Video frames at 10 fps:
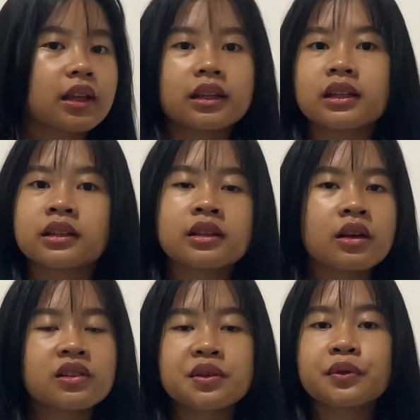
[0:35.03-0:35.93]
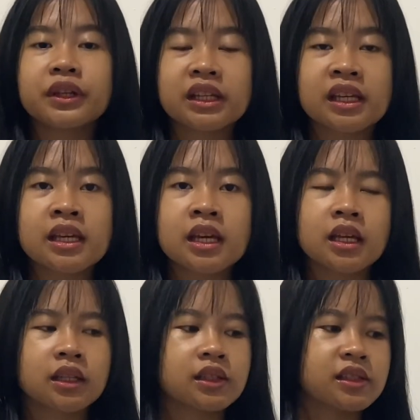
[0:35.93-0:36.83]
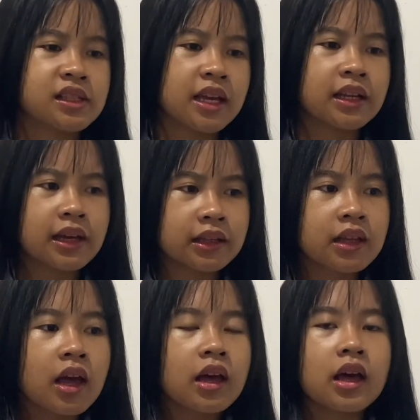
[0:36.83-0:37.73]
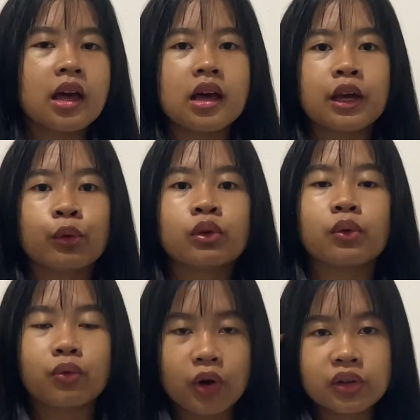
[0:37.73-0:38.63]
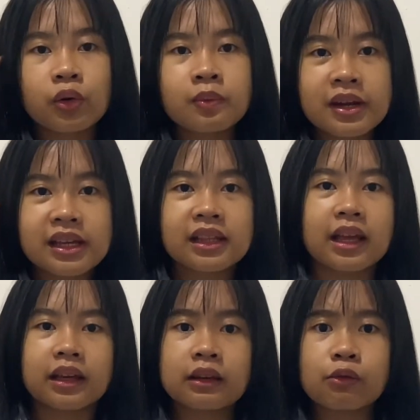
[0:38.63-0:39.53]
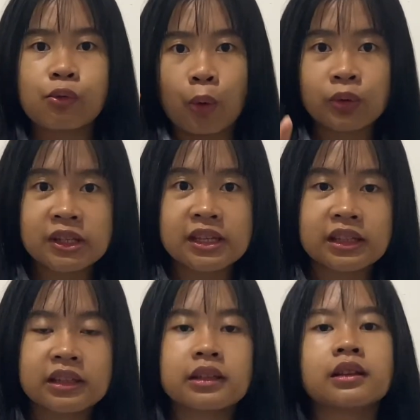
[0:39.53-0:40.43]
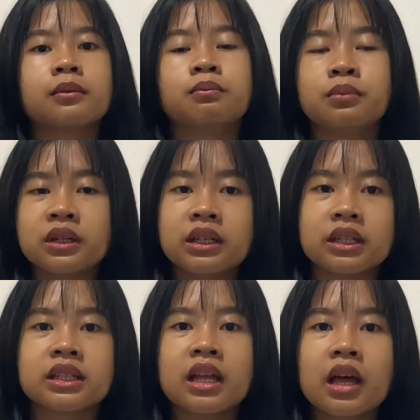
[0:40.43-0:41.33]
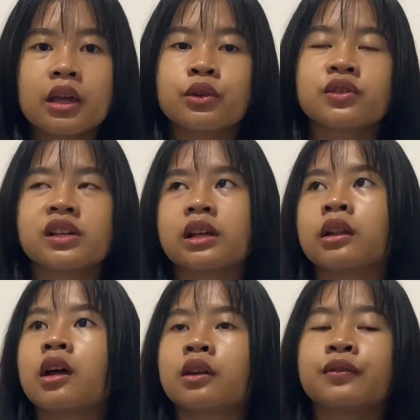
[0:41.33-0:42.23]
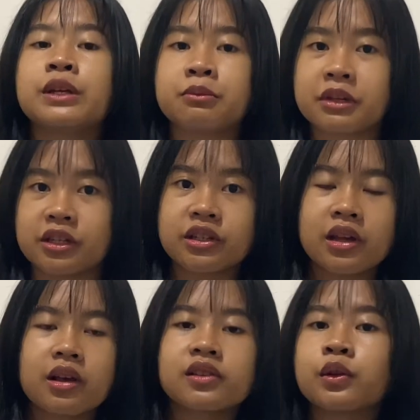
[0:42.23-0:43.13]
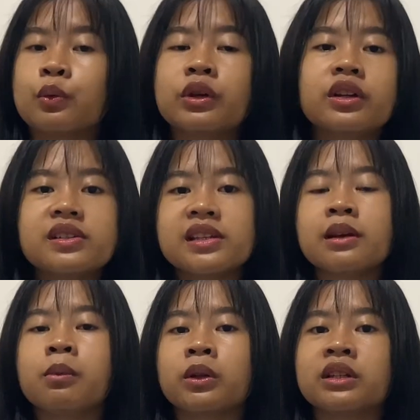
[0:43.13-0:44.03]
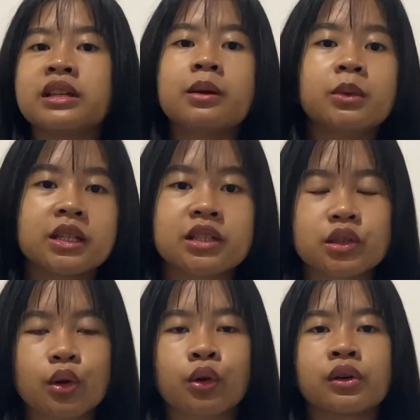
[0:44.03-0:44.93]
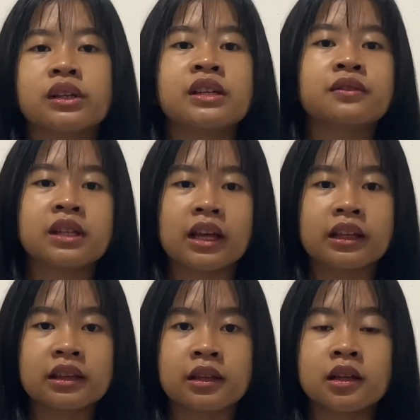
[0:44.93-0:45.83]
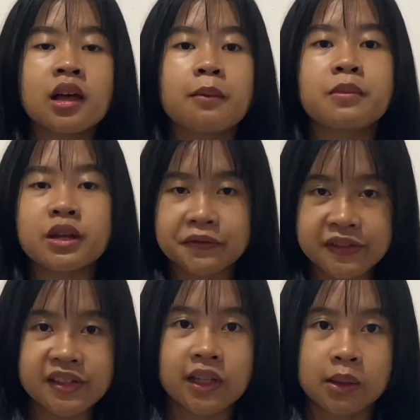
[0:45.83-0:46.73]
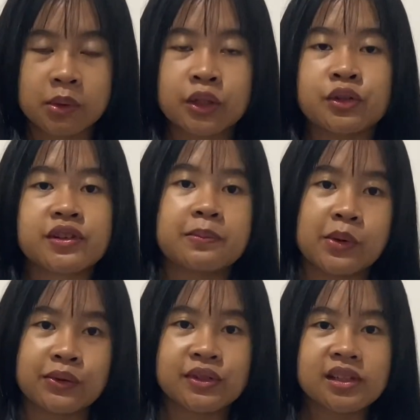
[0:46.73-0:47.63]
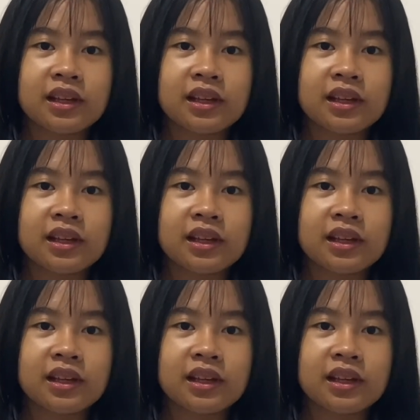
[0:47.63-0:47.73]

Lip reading: It doesn't really say that it will rot our brain like rotting, but using a lot of damage. So we're gonna see about the damage or even the beneficial about using phones.